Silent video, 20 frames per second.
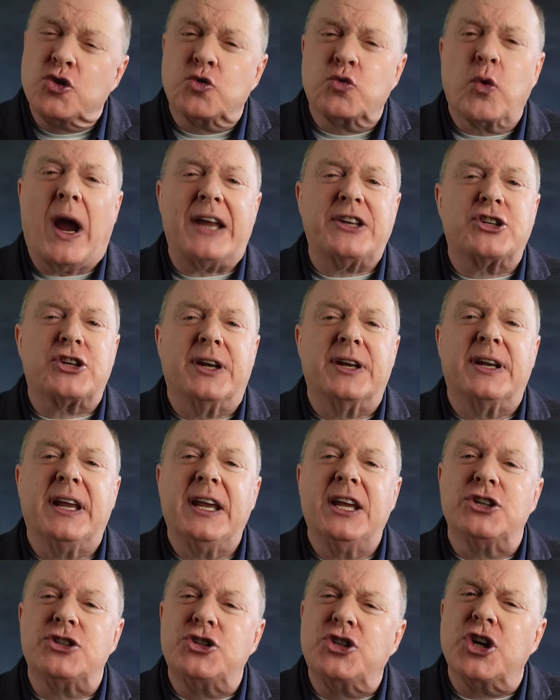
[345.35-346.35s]
Gretchen
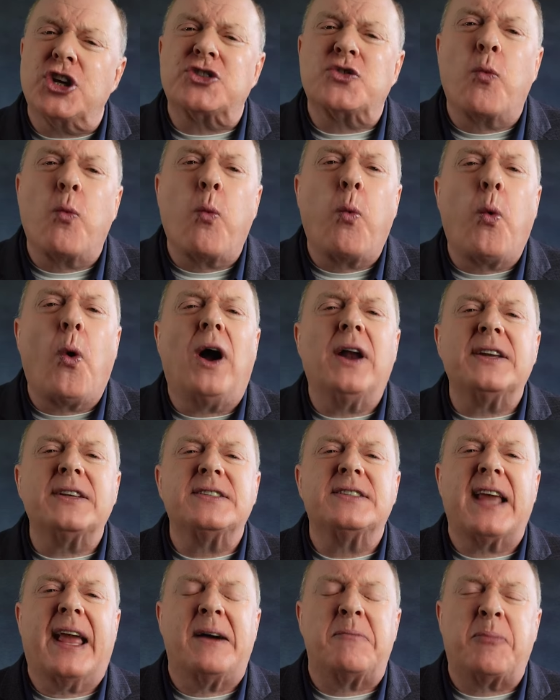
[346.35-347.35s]
is just one
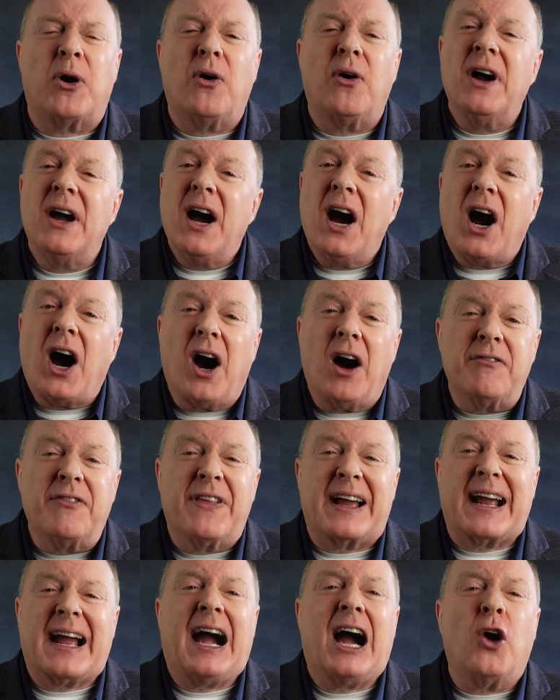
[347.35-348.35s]
example of
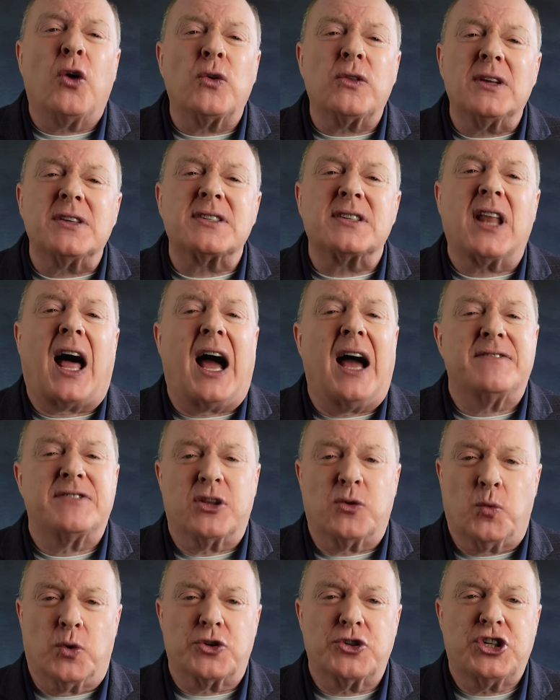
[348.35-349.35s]
the countless lives
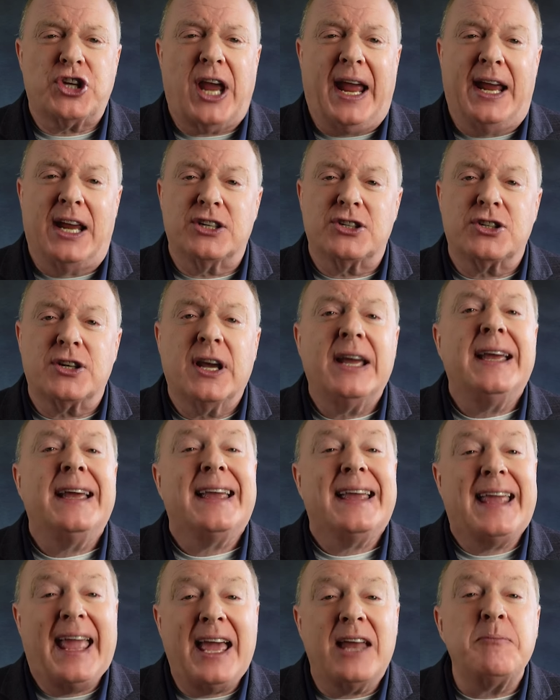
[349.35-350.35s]
that were changed,
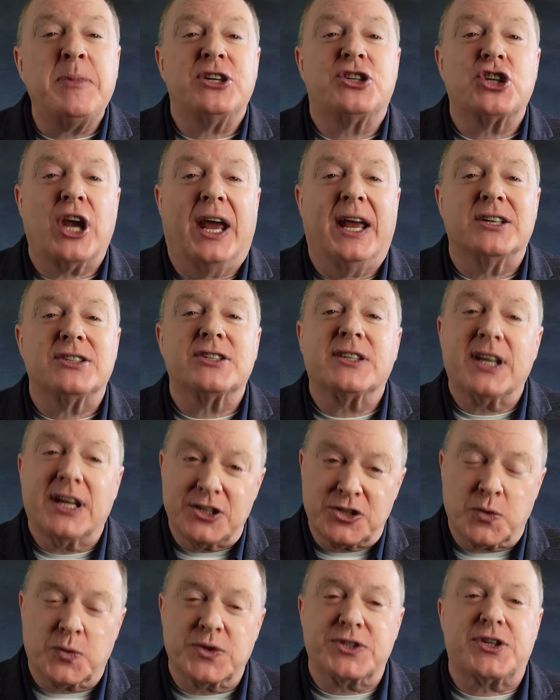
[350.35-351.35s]
can be changed
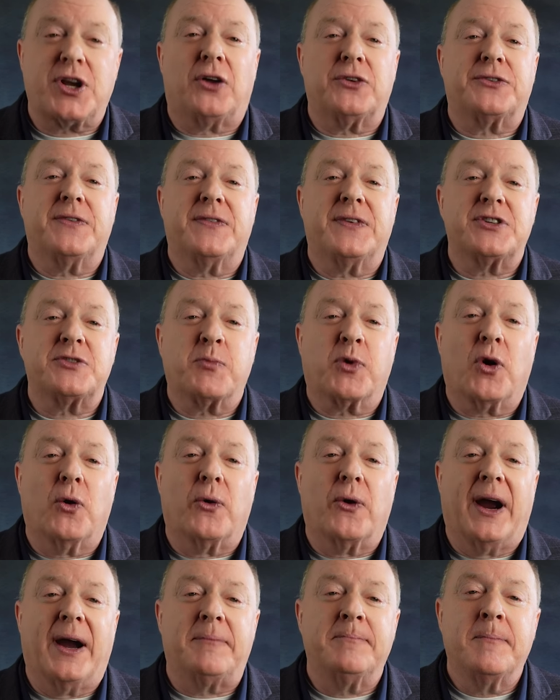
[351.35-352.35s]
as a result of this
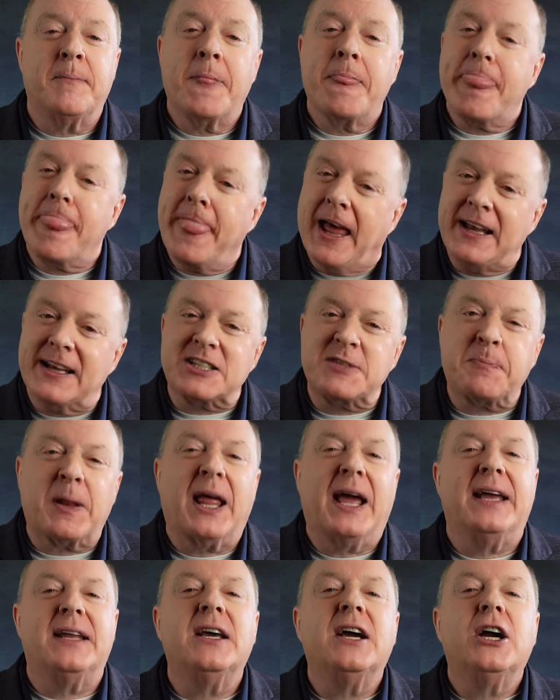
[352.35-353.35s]
program. Then
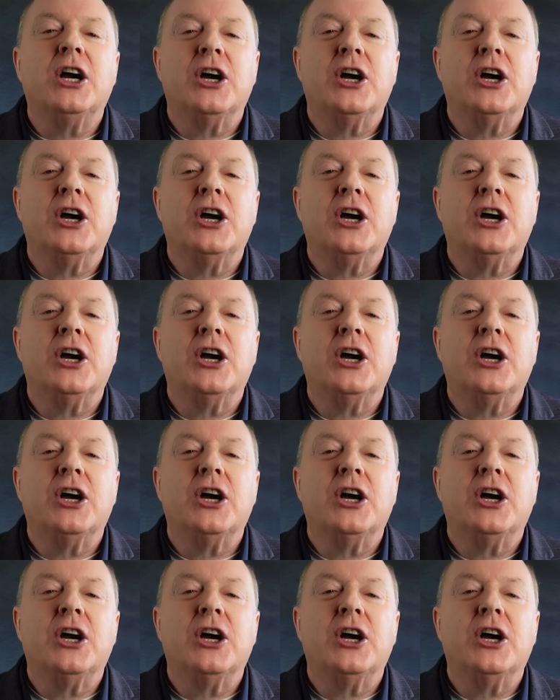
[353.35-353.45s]
explain